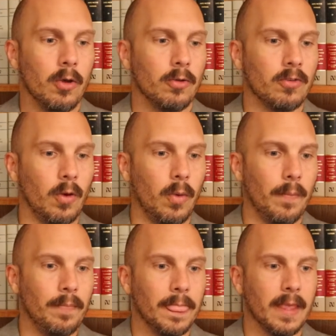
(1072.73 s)

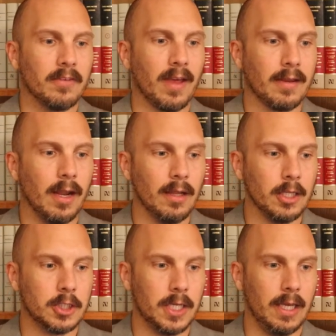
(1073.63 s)
So
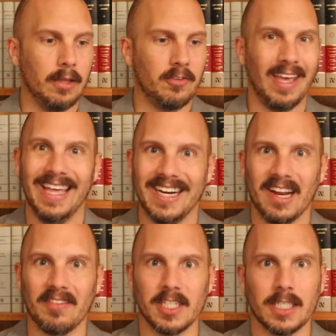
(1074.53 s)
technology is in
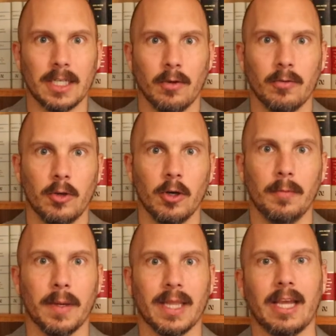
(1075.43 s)
and of itself
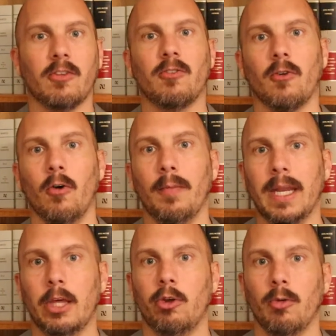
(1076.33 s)
good, but like so
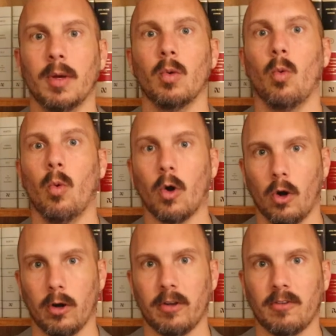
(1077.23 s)
many human
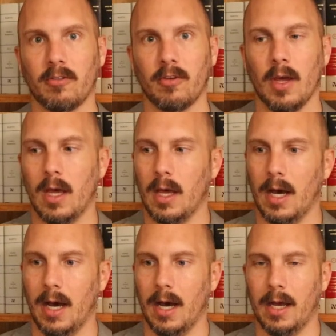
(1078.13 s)
works,
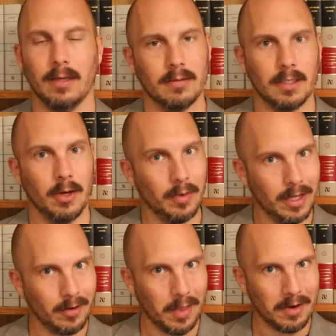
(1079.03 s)

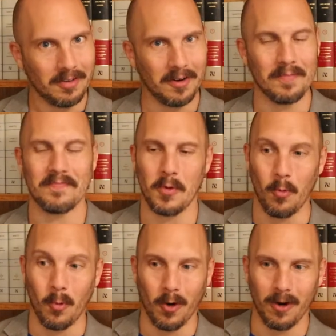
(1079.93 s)
hear that term,
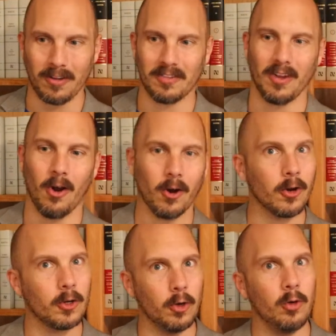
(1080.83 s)
works,
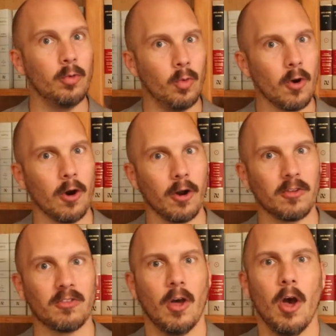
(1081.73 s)
our good
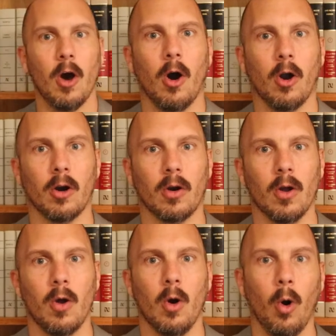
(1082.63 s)
works
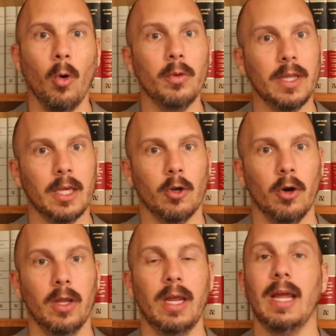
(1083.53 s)
are only
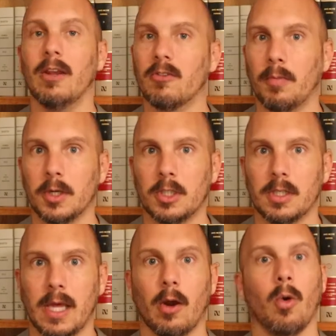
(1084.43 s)
good in as much
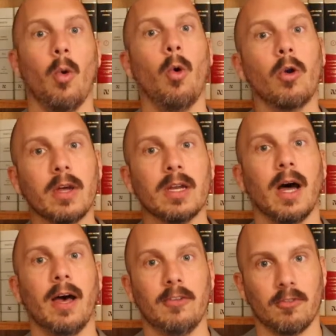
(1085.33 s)
as they are
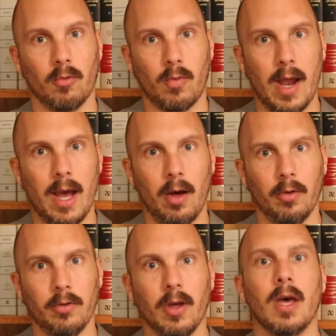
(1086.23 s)
organized
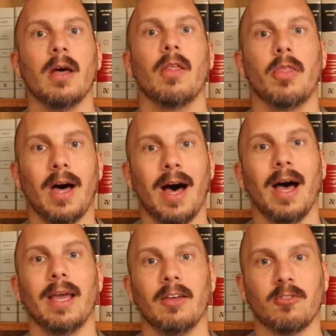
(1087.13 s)
around the
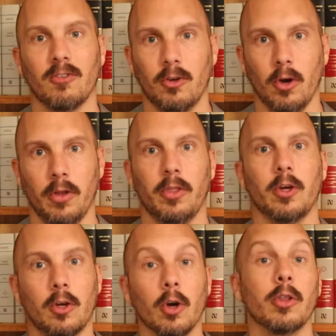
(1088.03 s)
highest good,
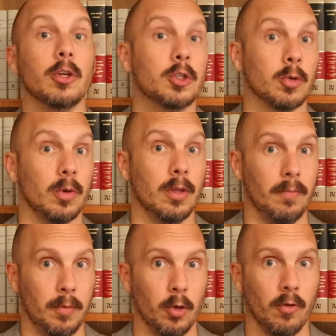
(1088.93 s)
the true, and
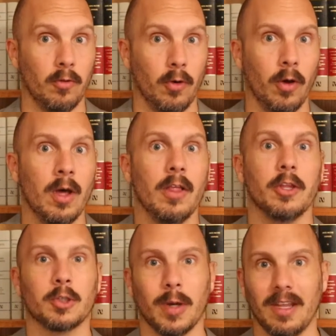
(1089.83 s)
the beautiful,
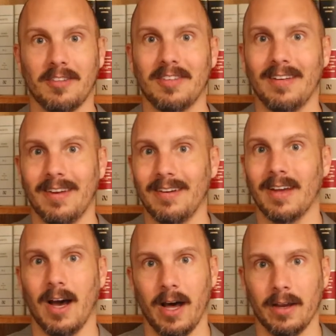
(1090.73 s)
the
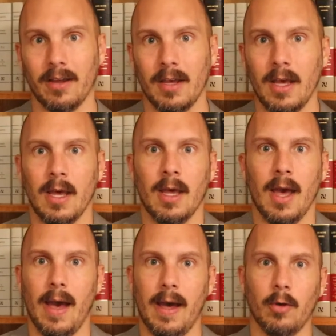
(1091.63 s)
transcendent God.
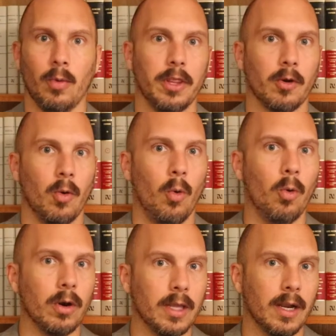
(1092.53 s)
And when they're
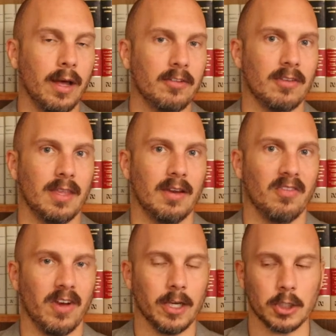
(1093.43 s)
organized in that
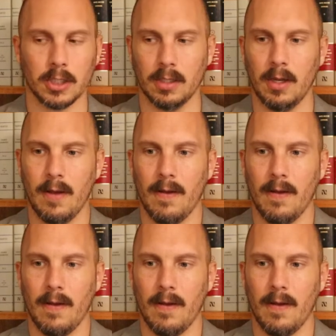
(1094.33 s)
fashion,